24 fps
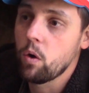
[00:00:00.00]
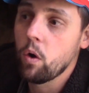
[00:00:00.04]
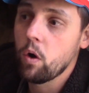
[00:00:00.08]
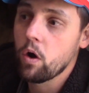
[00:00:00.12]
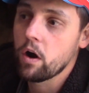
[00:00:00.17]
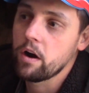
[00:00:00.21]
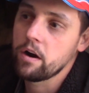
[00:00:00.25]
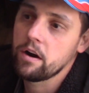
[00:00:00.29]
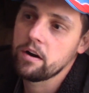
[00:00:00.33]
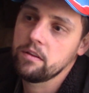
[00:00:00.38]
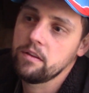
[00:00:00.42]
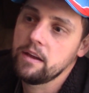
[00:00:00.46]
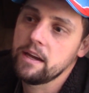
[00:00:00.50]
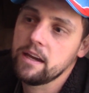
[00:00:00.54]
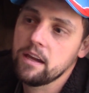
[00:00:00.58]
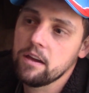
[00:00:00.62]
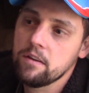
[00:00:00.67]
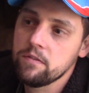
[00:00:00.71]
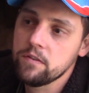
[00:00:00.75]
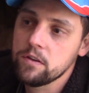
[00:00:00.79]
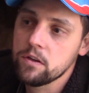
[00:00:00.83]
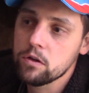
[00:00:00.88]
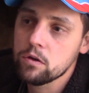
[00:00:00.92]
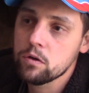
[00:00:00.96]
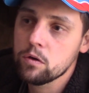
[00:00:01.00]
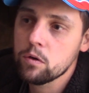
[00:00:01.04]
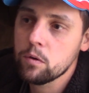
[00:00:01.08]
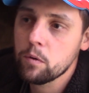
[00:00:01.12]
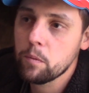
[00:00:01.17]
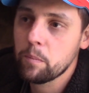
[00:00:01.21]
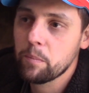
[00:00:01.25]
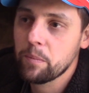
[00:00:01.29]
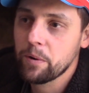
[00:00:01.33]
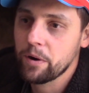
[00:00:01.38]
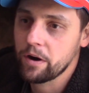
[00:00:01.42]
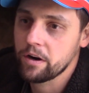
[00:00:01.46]
or like if
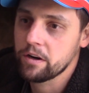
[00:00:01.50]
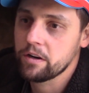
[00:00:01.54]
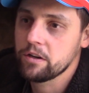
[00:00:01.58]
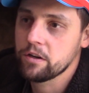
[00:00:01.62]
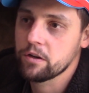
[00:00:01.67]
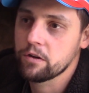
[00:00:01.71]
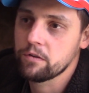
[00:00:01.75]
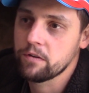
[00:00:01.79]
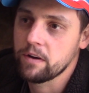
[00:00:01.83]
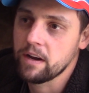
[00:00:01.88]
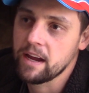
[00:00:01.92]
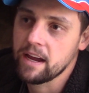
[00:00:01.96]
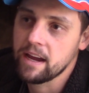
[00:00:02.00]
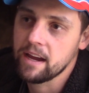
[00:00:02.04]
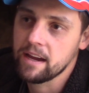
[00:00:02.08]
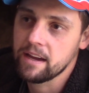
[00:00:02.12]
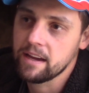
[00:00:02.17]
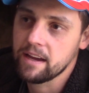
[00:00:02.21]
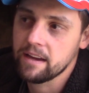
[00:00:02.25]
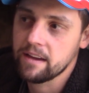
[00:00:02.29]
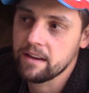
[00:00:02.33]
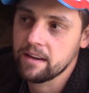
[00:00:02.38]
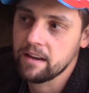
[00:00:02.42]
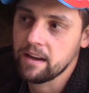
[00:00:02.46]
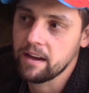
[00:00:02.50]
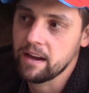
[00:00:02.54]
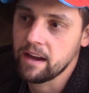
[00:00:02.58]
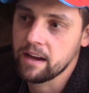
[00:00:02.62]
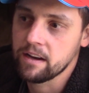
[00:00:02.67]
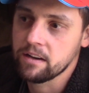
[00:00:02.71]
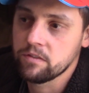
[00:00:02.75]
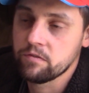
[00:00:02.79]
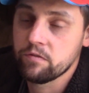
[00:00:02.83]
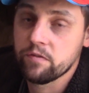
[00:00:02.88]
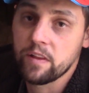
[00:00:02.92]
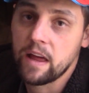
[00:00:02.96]
you park your rig
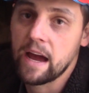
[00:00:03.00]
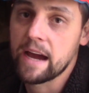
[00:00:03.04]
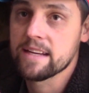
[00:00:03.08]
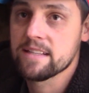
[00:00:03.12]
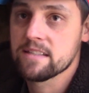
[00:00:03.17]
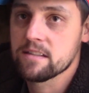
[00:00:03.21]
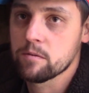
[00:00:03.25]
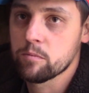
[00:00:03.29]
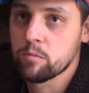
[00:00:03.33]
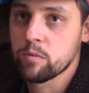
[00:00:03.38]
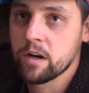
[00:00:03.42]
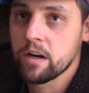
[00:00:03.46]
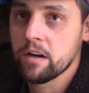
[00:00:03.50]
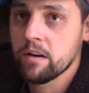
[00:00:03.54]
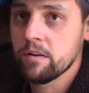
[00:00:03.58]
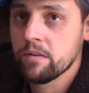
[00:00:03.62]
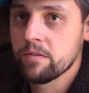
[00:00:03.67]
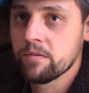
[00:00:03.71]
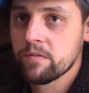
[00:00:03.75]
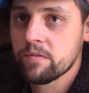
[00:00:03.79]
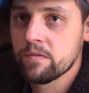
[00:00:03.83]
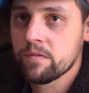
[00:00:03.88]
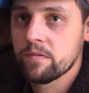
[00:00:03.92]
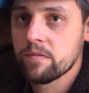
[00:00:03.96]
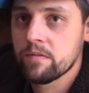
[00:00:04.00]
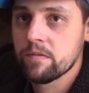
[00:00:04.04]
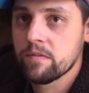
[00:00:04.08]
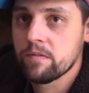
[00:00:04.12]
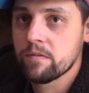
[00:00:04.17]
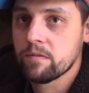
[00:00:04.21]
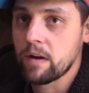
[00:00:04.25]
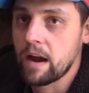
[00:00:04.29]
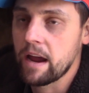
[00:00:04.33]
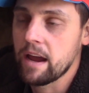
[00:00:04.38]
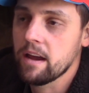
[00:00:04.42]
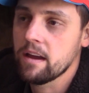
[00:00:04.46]
and fly somewhere,
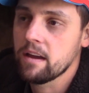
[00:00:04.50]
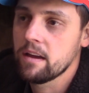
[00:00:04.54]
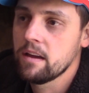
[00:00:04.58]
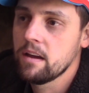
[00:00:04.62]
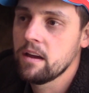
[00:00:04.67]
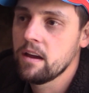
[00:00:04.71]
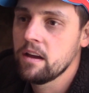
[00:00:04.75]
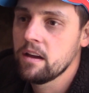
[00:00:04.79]
right?